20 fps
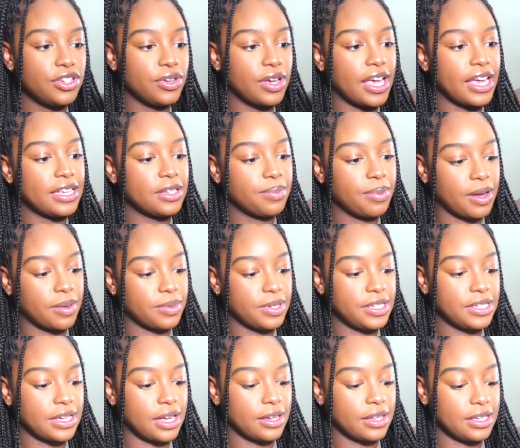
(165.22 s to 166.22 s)
you guys probably
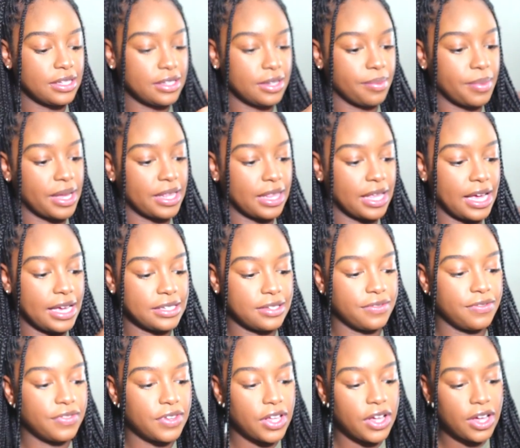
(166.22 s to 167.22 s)
saw this in my last
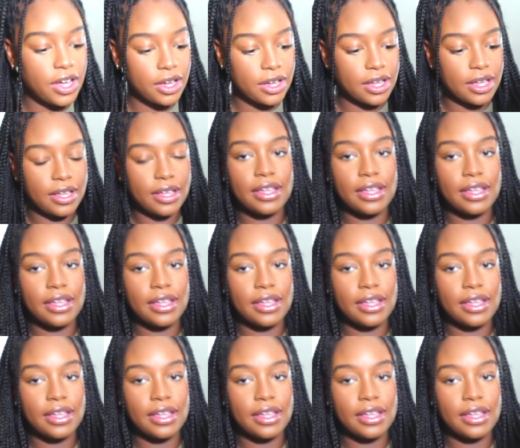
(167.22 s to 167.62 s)
vlog.